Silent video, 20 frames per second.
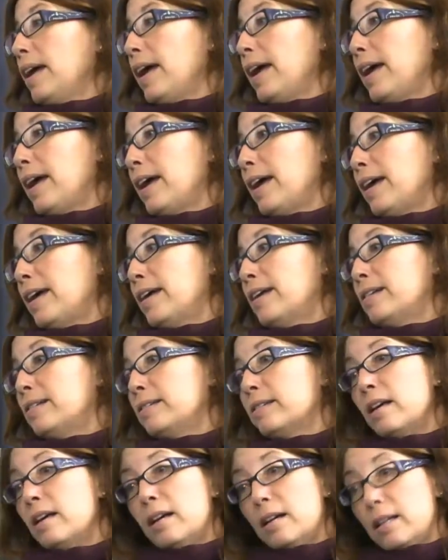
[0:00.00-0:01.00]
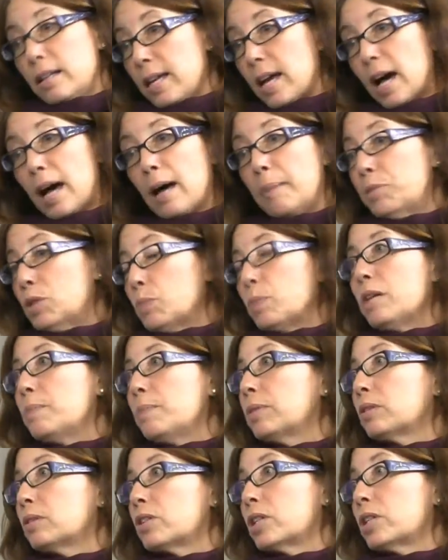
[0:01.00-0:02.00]
And the ops
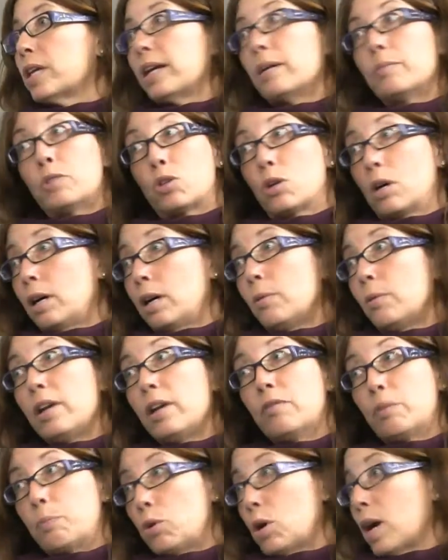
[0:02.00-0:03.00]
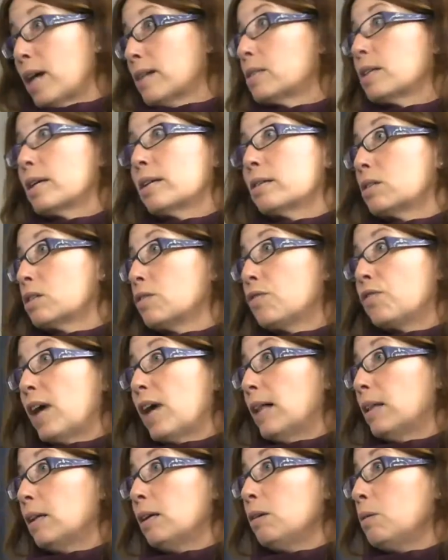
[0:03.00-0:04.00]
people are saying, I'm sorry, we have a process to
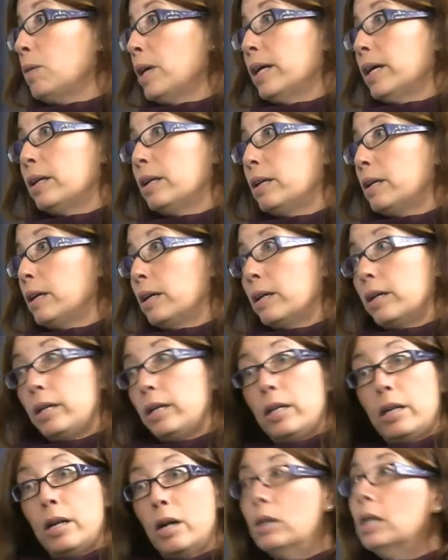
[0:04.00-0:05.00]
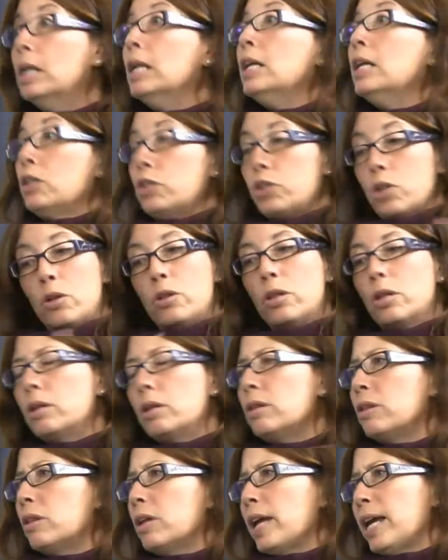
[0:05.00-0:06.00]
follow. And, uh, you Can't know, do it. so
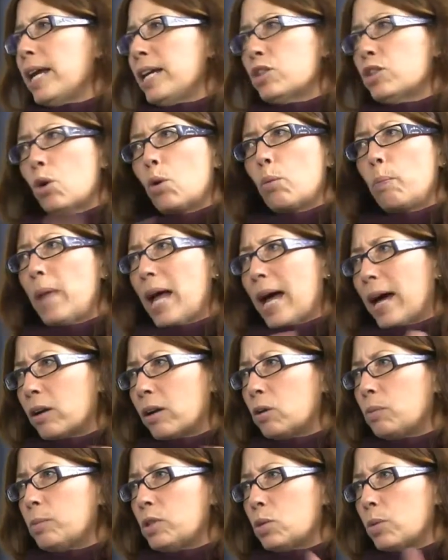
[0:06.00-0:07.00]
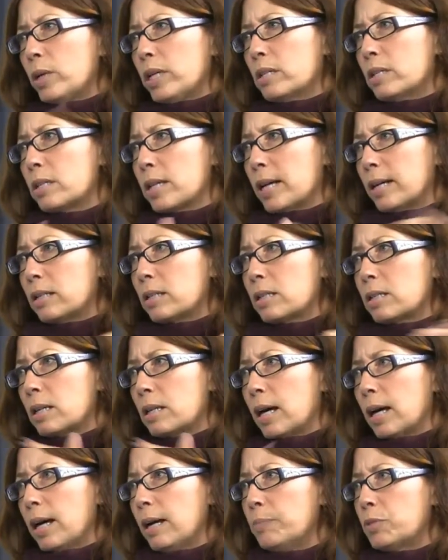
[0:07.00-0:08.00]
the, the age old battle between sales
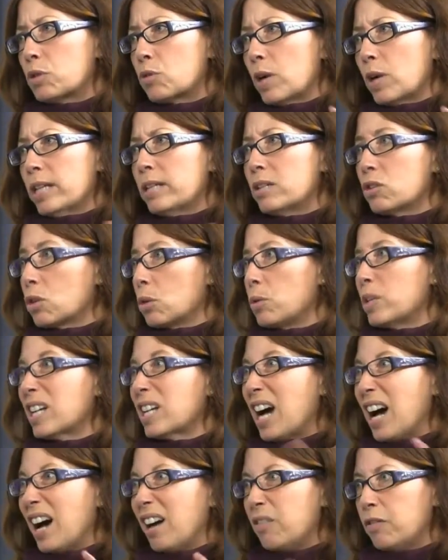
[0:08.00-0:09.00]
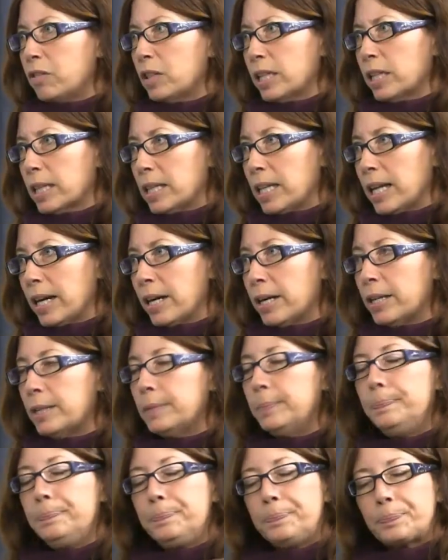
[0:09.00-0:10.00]
and ops, right? Mm -hmm. There's always mm-hmm. conflict there.
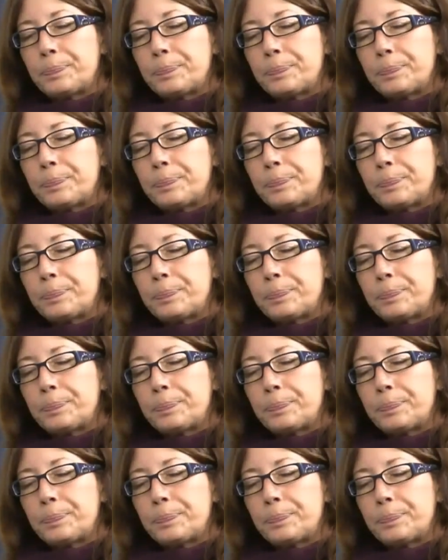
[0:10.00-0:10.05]
Mm -hmm.